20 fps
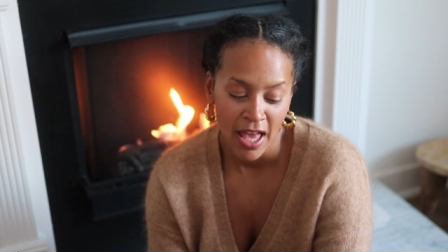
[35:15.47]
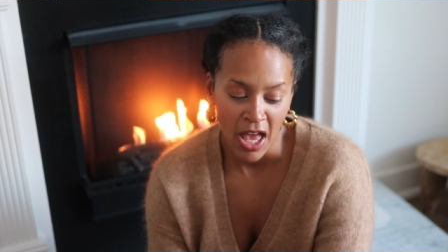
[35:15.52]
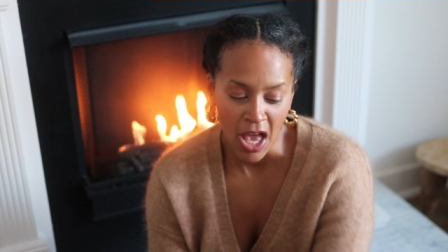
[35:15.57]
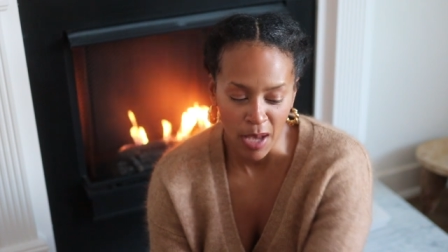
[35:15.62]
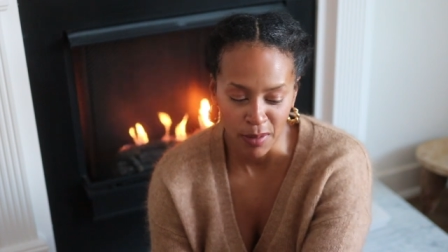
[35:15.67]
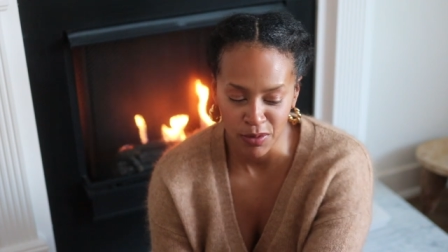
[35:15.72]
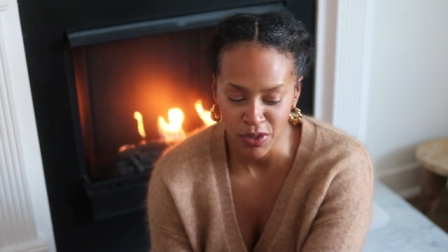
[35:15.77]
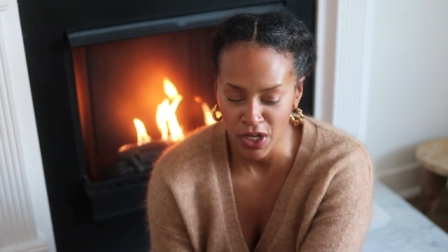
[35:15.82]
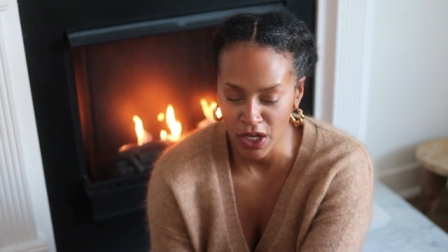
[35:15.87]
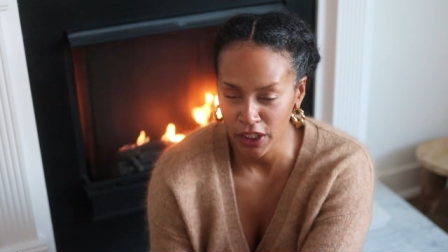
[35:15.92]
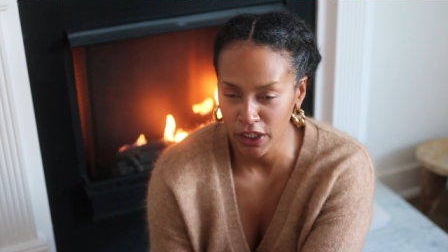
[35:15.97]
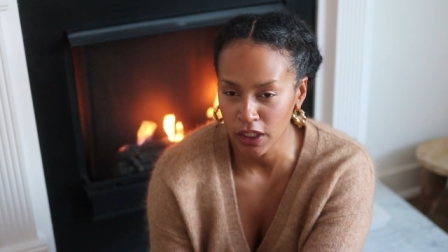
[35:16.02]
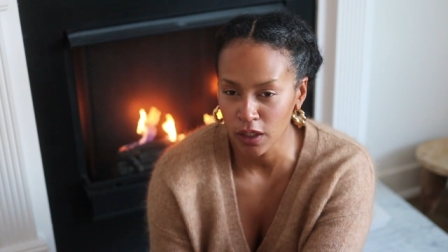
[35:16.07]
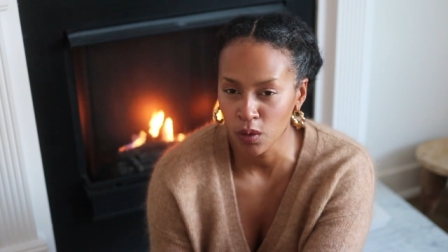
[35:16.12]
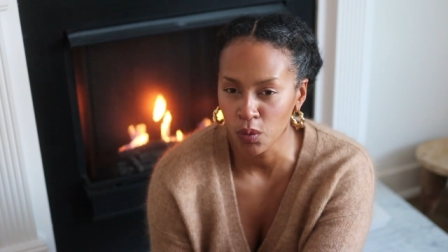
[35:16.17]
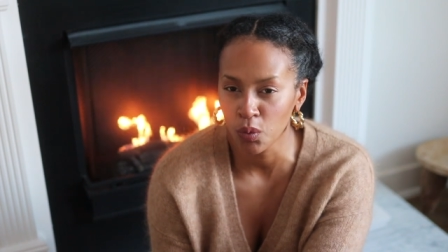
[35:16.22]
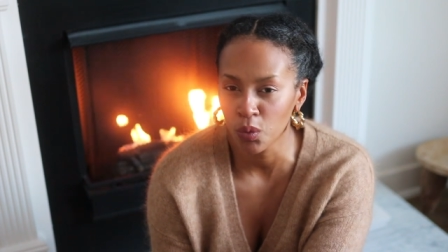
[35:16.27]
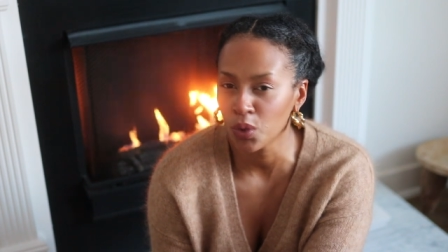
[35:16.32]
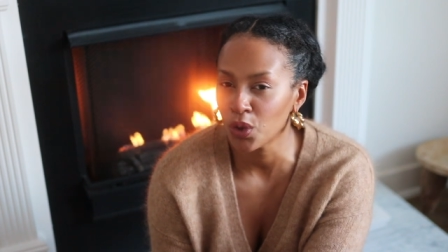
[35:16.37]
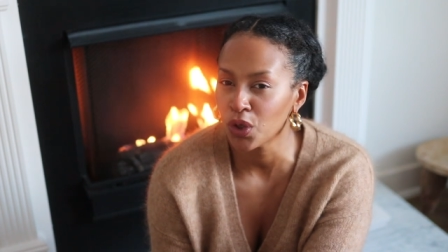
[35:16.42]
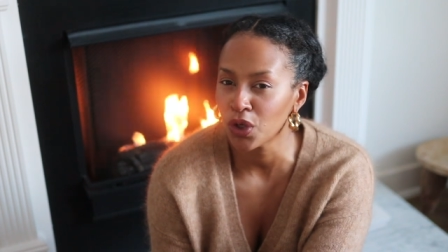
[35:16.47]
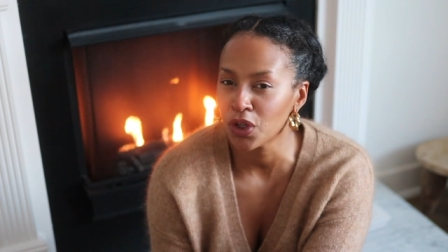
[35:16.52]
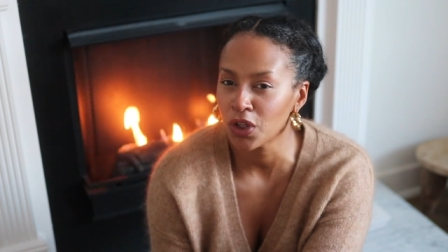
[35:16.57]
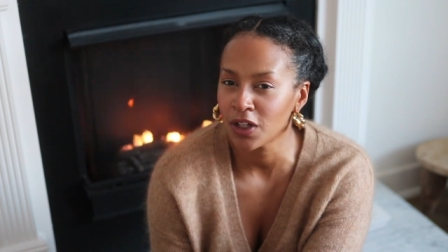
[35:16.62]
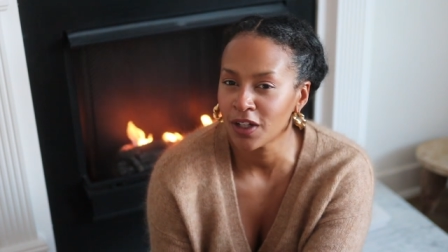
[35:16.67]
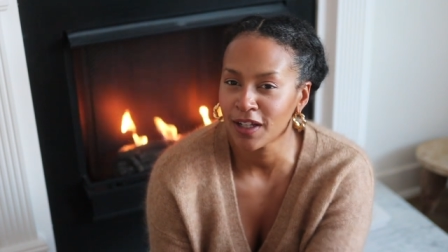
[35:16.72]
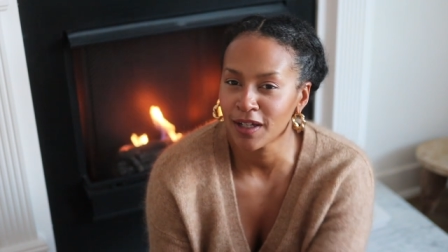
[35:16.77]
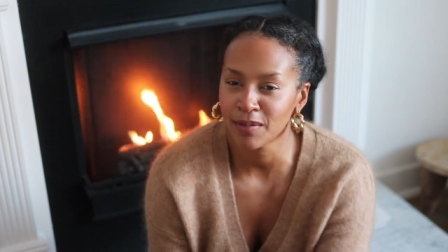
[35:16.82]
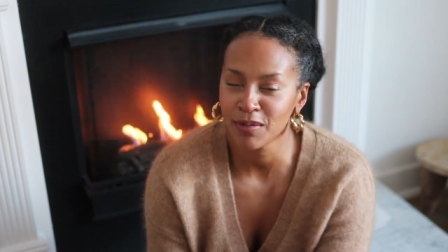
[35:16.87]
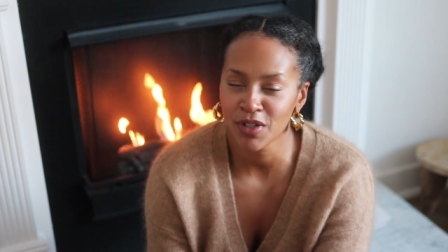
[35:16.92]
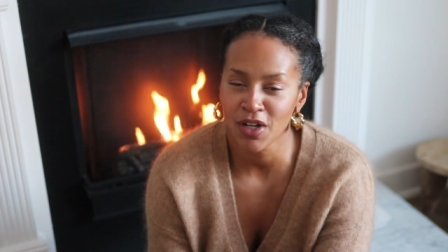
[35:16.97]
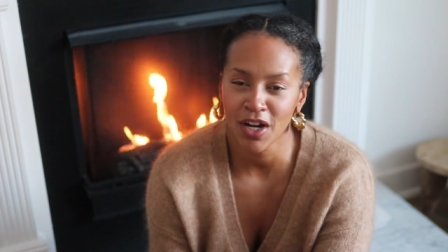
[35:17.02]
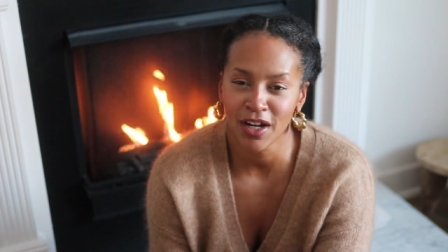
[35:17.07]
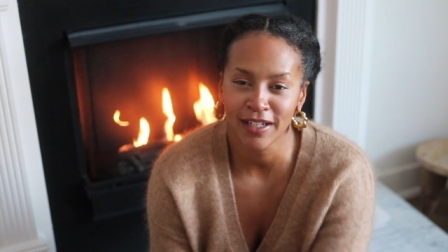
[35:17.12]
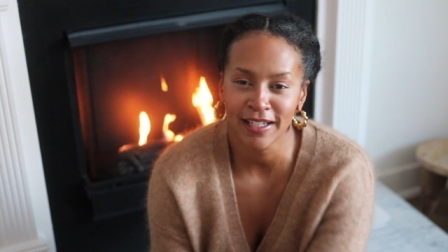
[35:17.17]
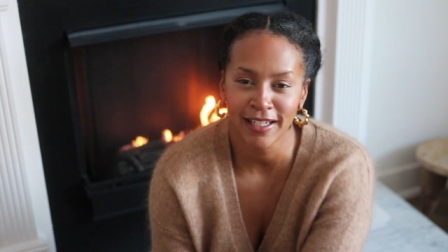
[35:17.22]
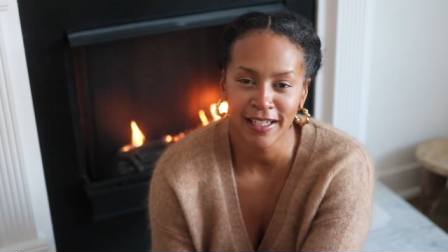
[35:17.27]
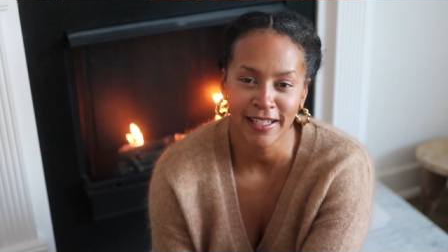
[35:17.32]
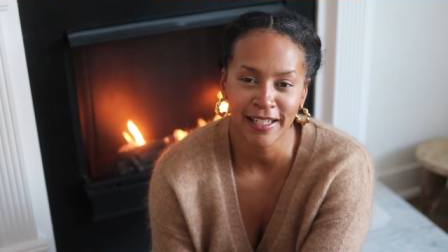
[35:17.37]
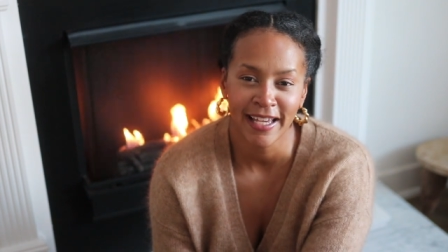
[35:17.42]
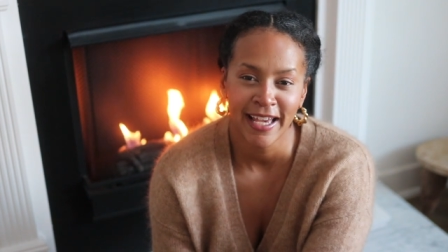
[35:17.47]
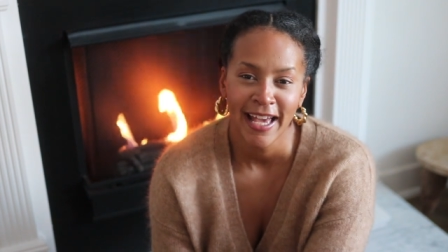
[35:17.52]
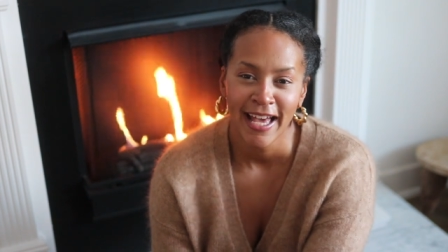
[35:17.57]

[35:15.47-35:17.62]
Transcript: I'm talking wool, I'm talking